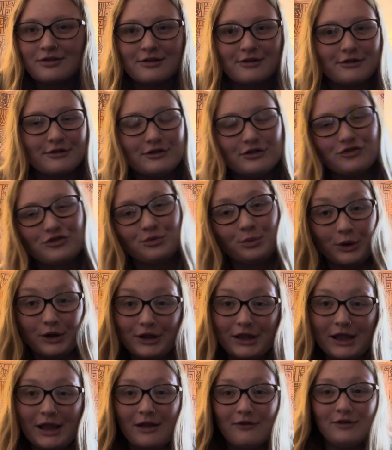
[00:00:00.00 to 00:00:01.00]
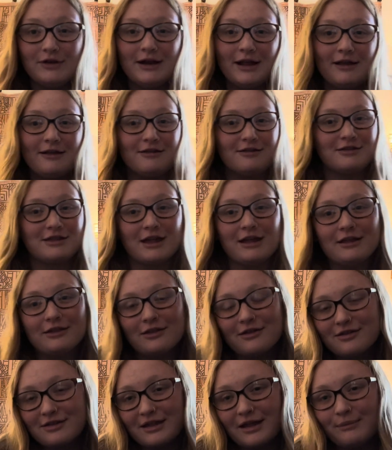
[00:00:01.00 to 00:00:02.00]
they're just working every day saying
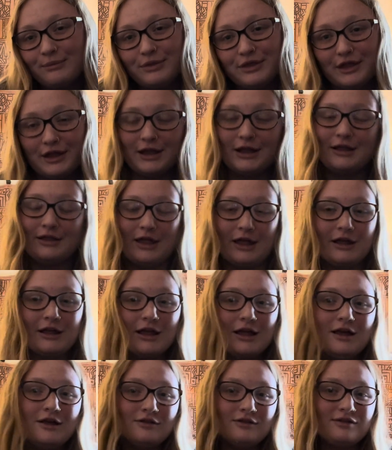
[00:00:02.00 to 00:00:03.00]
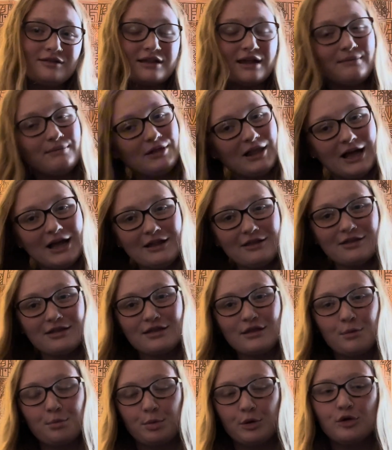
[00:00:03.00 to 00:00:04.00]
the same thing, like the same lines
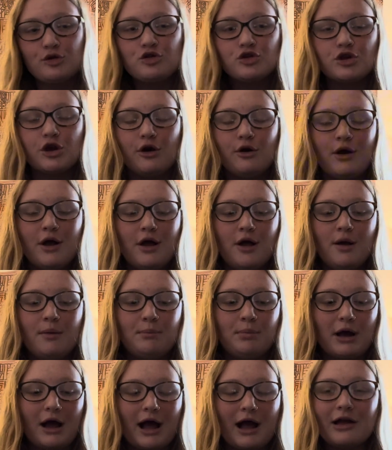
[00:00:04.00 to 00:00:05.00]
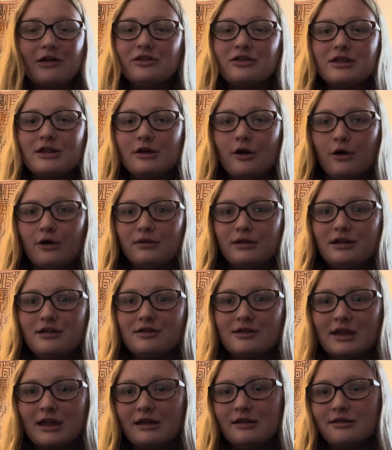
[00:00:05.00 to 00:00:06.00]
in the bird show. But I see all
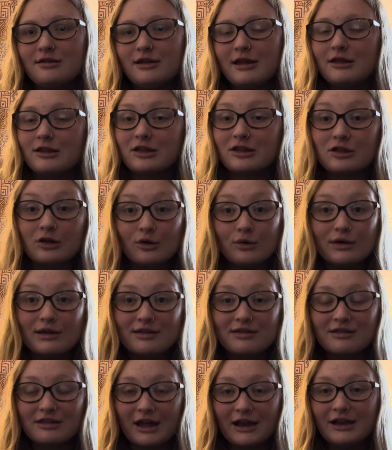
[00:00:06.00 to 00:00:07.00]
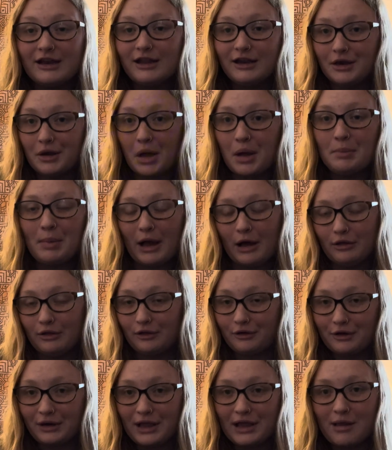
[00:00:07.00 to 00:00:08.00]
these kids get so excited about
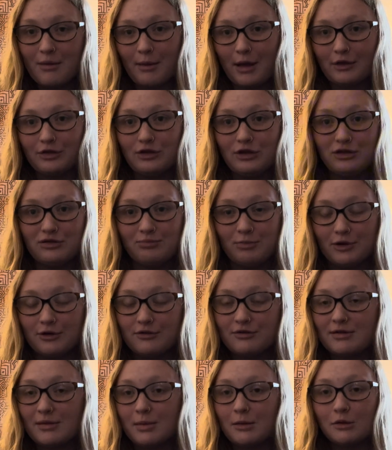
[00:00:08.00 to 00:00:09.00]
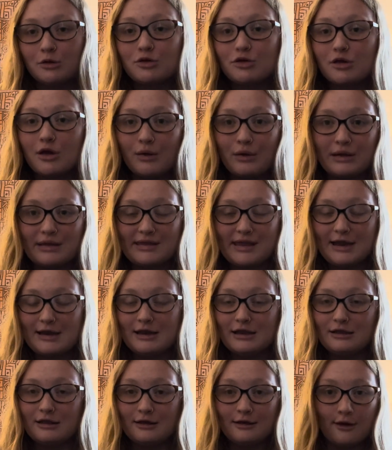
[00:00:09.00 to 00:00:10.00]
learning about these birds, and they're so
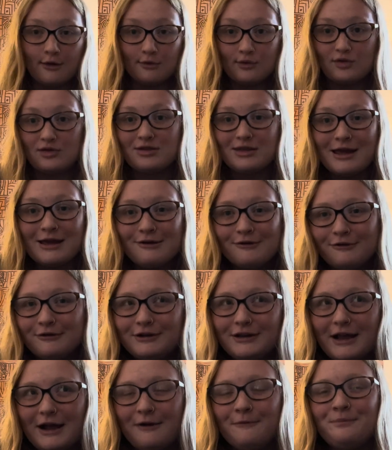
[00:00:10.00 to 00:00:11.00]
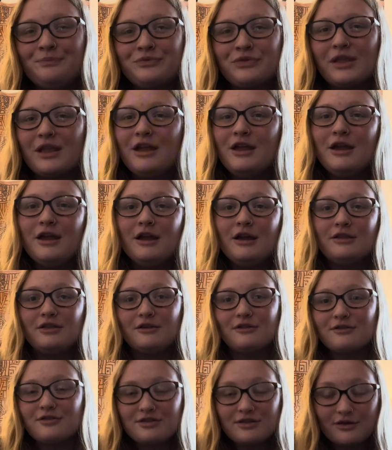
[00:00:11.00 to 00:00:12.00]
excited to go recycle now.
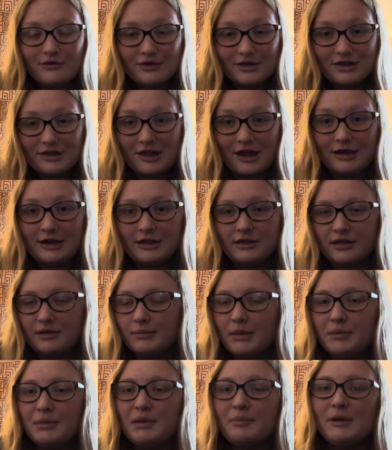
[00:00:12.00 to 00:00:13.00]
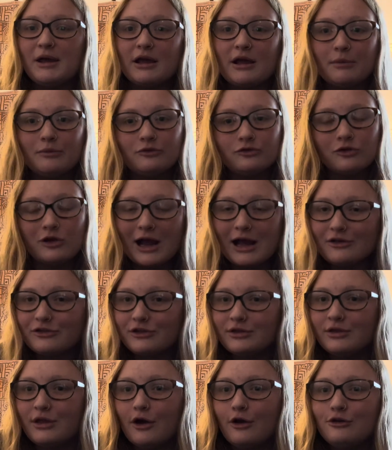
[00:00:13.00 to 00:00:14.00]
They're so excited to maybe pick up trash
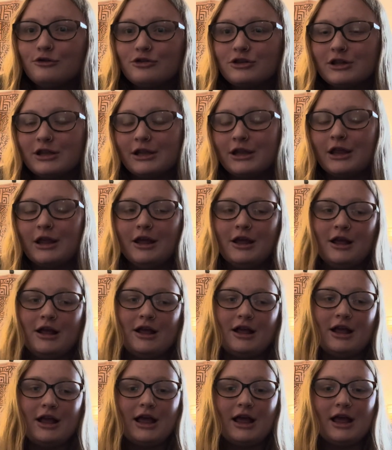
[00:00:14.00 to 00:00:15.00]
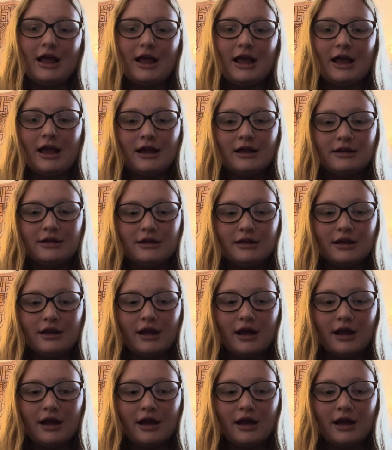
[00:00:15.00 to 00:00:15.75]
in the ocean. And